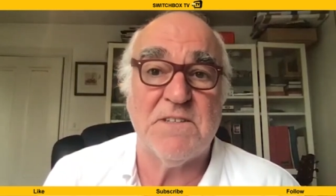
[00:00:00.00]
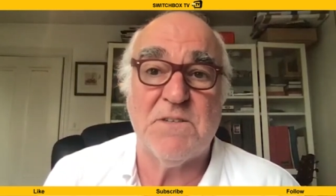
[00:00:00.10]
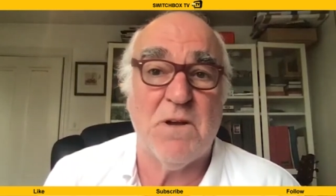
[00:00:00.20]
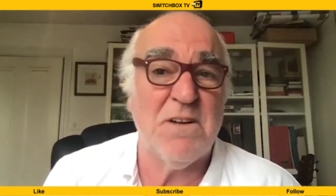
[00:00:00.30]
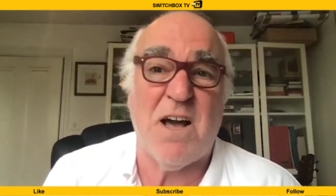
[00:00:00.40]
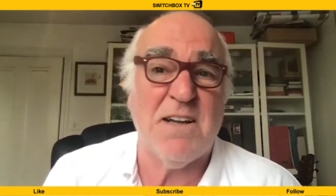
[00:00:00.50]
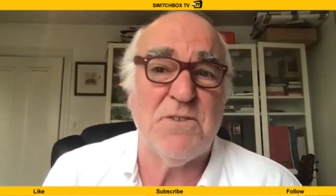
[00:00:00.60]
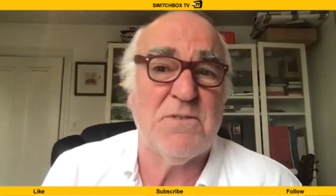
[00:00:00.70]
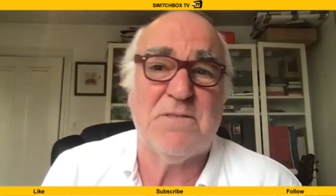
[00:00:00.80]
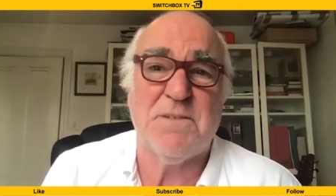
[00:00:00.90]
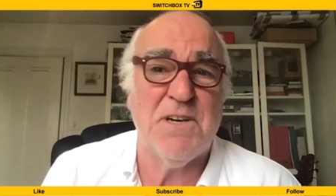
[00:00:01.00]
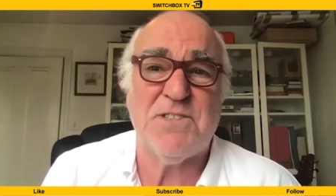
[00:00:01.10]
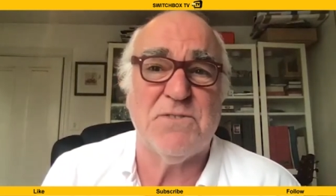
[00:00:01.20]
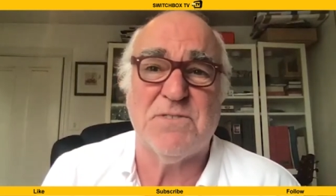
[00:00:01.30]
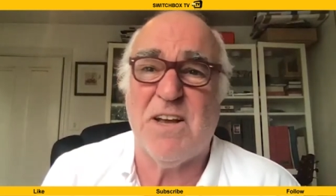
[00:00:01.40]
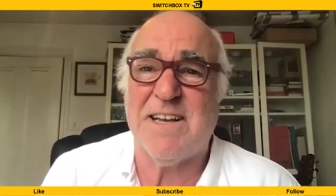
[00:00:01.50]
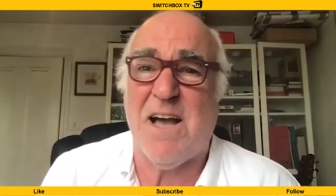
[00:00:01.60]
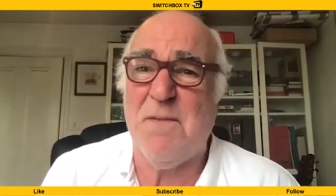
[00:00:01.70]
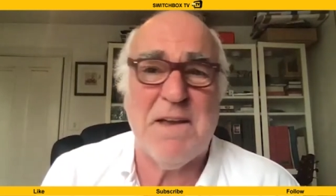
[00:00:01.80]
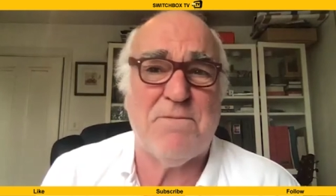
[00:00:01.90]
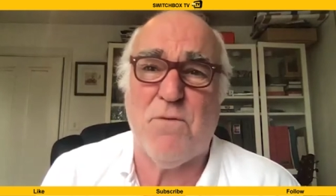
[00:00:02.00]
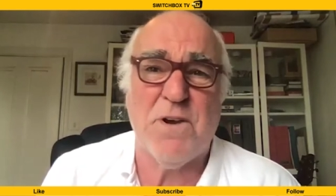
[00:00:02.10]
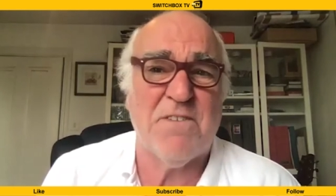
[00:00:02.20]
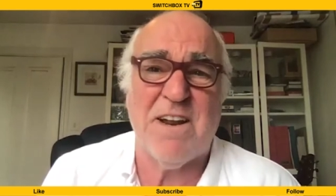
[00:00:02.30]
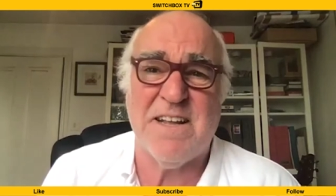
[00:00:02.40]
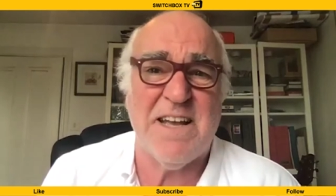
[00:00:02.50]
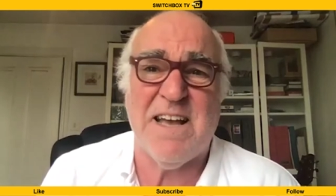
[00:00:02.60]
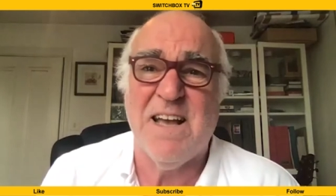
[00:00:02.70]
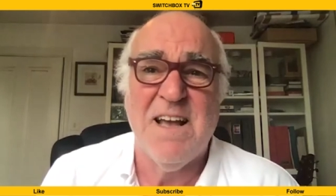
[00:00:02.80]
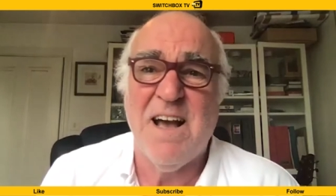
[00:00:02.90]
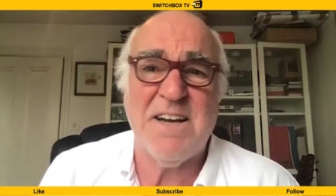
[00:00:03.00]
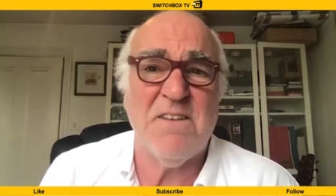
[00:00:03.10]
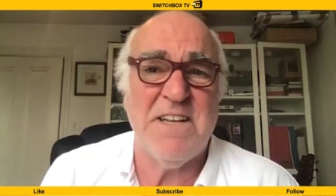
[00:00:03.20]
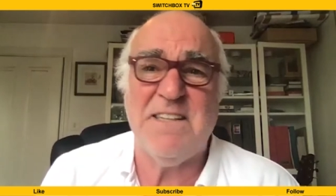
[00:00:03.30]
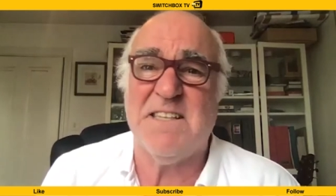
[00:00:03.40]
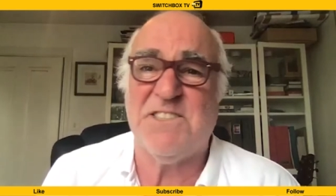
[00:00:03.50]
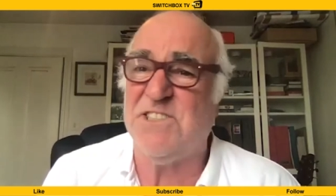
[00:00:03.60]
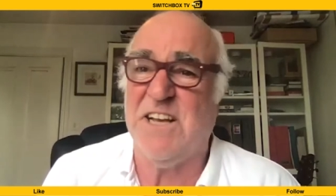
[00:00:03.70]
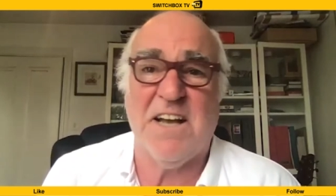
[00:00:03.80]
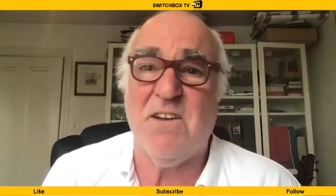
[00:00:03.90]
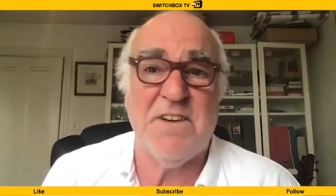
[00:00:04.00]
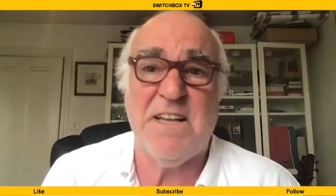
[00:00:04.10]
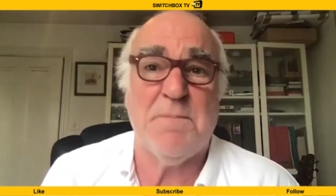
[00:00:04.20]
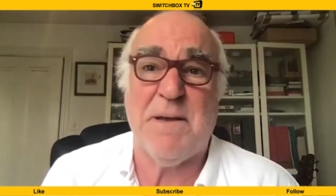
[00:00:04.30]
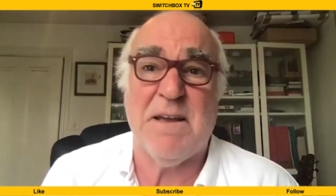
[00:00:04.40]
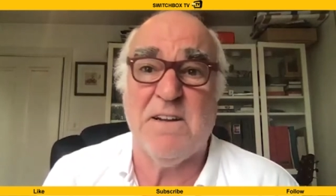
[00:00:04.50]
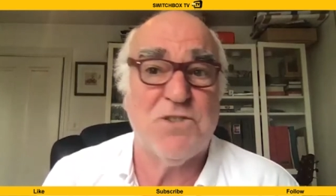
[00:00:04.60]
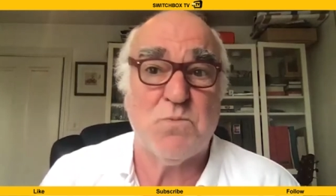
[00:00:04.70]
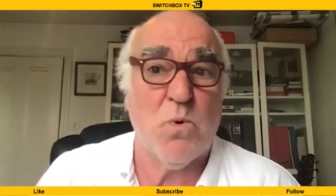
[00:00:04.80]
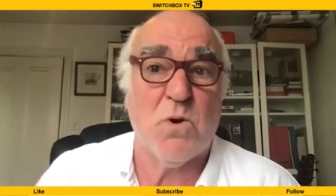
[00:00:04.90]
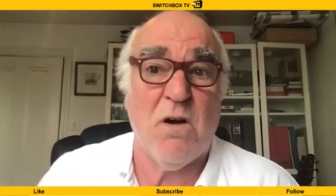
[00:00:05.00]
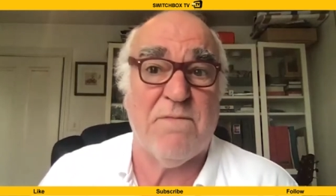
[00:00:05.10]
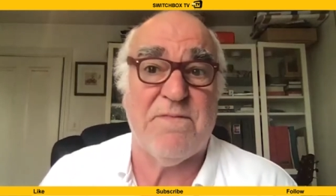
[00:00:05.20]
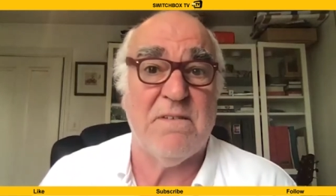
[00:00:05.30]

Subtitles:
I said, "Well, look, I do commercials. I make 40 grand a year. I don't need this shit. I don't need to be here." And I'd just walk off.